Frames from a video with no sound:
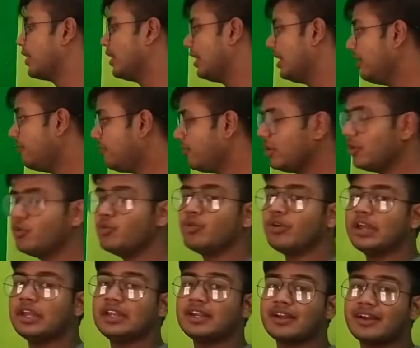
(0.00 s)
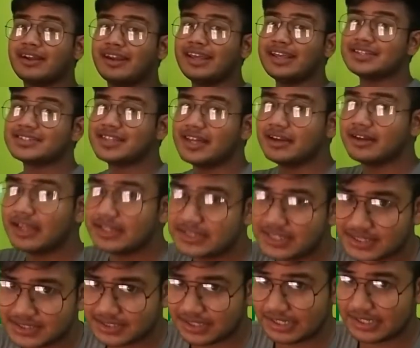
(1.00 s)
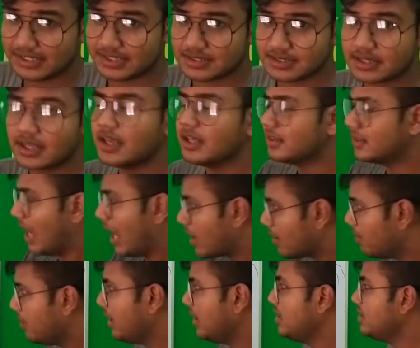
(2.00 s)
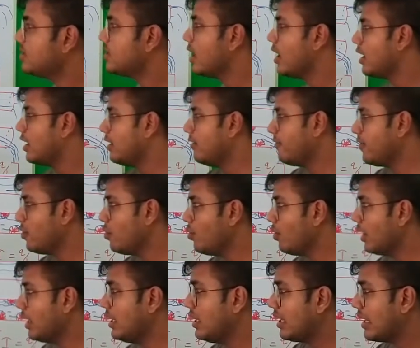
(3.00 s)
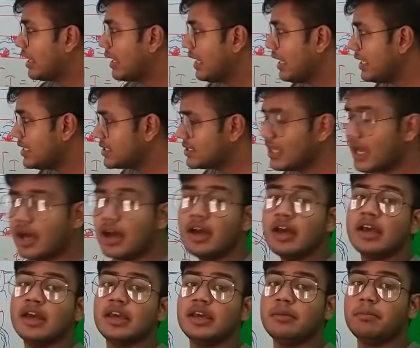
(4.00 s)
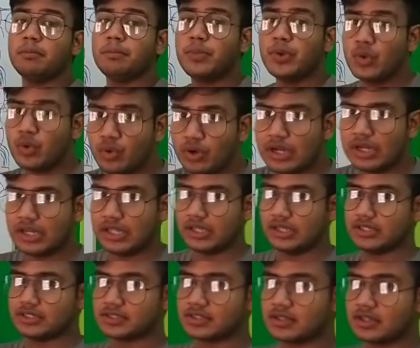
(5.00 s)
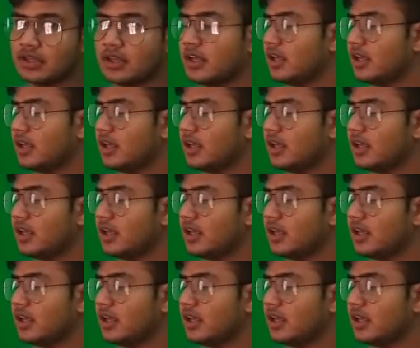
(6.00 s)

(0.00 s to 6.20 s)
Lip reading: If you increase the resistance, that means if you increase the impurities,